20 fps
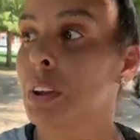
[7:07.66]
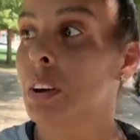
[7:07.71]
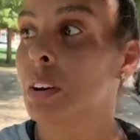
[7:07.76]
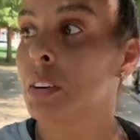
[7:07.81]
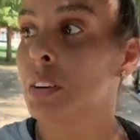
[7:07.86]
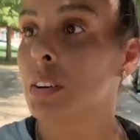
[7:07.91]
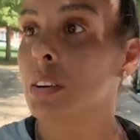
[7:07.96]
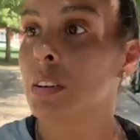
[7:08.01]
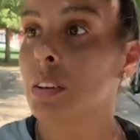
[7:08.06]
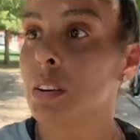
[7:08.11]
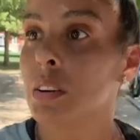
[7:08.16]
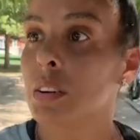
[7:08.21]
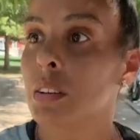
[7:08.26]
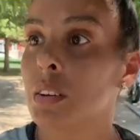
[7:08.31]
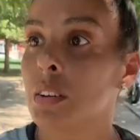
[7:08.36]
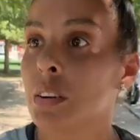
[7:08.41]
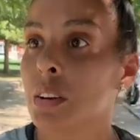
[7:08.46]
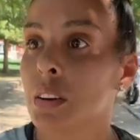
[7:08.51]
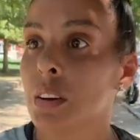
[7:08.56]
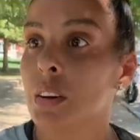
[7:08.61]
out
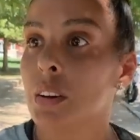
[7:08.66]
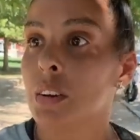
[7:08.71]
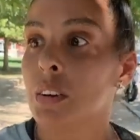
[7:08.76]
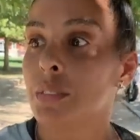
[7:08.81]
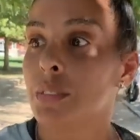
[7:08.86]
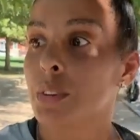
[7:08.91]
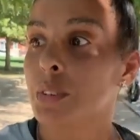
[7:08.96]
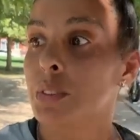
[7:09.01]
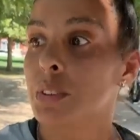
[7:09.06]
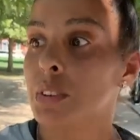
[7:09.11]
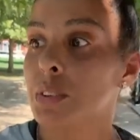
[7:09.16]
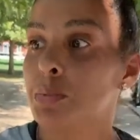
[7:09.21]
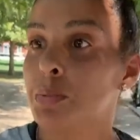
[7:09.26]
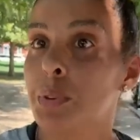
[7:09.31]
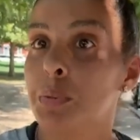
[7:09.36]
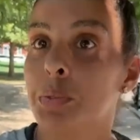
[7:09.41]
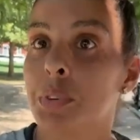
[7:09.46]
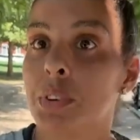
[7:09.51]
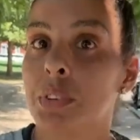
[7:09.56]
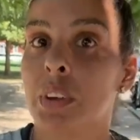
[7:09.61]
here from these
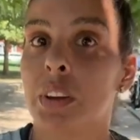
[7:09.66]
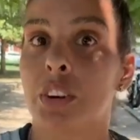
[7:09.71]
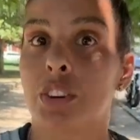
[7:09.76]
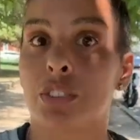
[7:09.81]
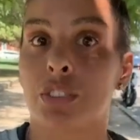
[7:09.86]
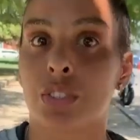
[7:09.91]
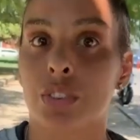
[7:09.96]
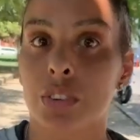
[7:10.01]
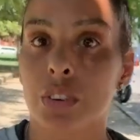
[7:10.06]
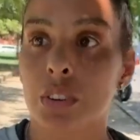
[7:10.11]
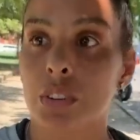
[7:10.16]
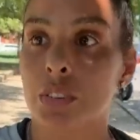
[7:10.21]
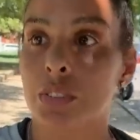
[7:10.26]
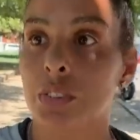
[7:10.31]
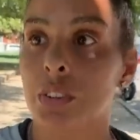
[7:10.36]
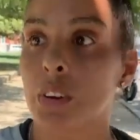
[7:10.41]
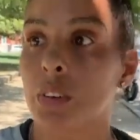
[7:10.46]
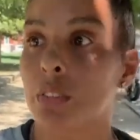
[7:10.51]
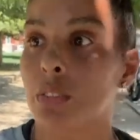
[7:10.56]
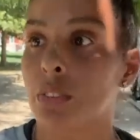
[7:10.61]
people because they crooks,
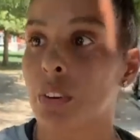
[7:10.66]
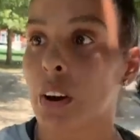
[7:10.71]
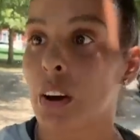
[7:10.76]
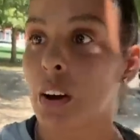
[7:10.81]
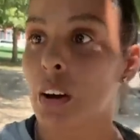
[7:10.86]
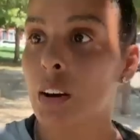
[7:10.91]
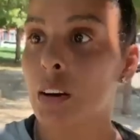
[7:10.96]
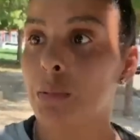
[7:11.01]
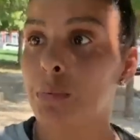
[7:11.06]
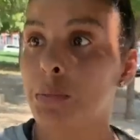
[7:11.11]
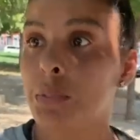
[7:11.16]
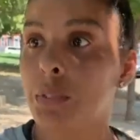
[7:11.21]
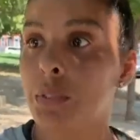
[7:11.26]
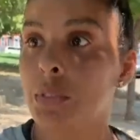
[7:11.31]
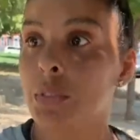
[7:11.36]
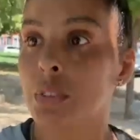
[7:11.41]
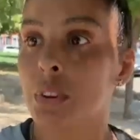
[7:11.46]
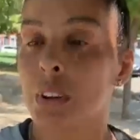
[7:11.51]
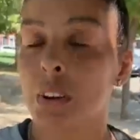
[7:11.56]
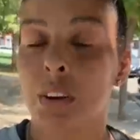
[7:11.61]
they'll rob you.
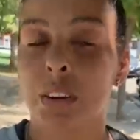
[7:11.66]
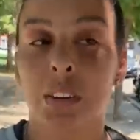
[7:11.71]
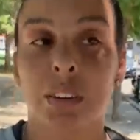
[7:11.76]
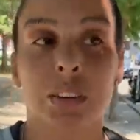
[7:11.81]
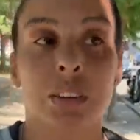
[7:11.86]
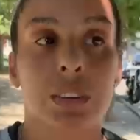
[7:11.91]
Like